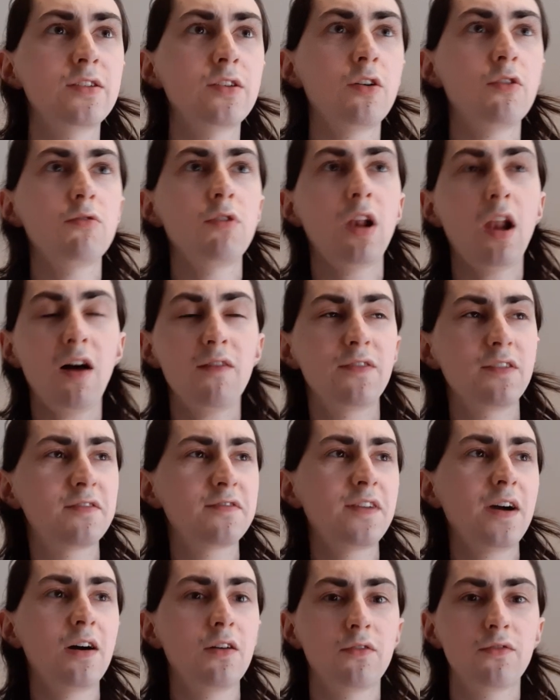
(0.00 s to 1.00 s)
love is
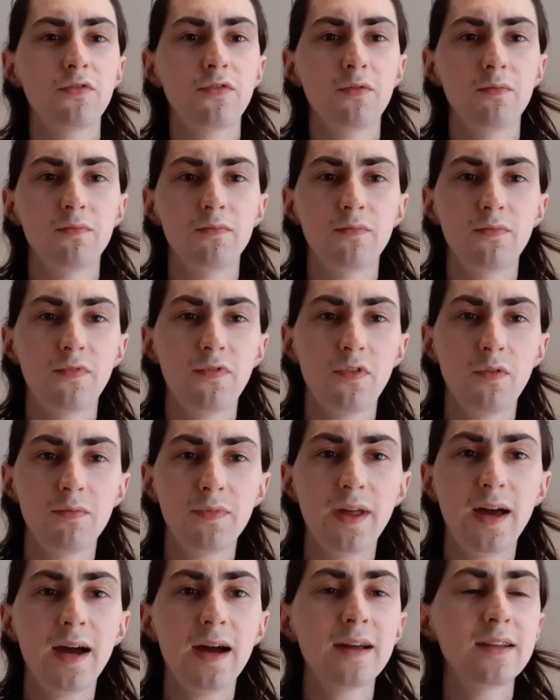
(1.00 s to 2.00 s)
found from
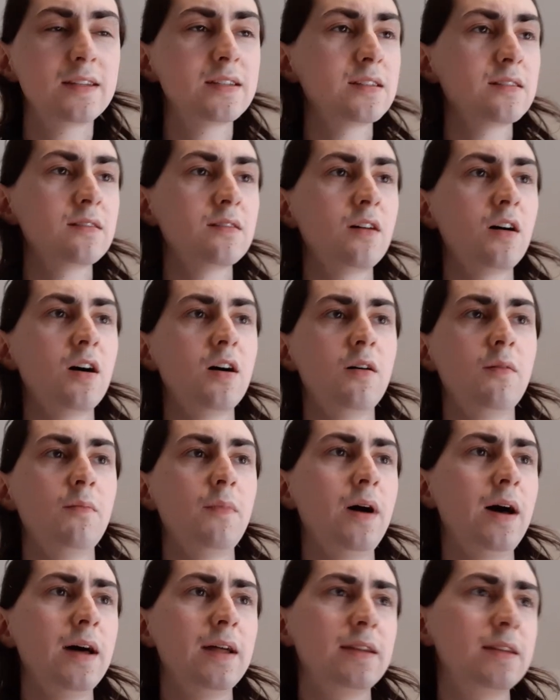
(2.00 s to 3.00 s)
that,
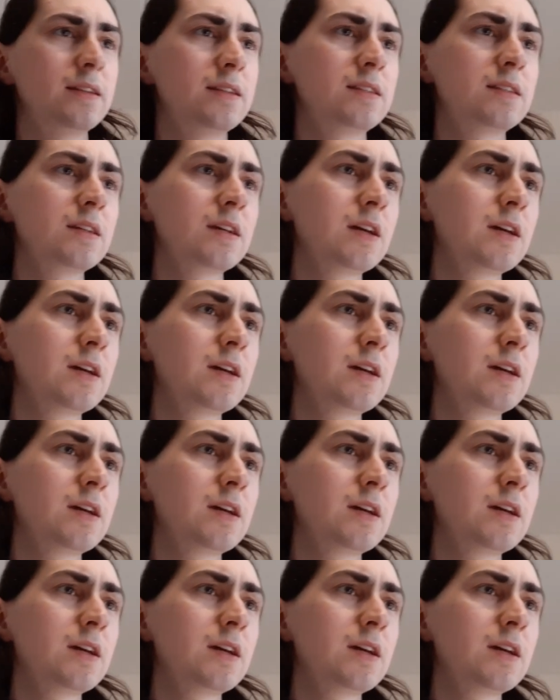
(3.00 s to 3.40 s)
and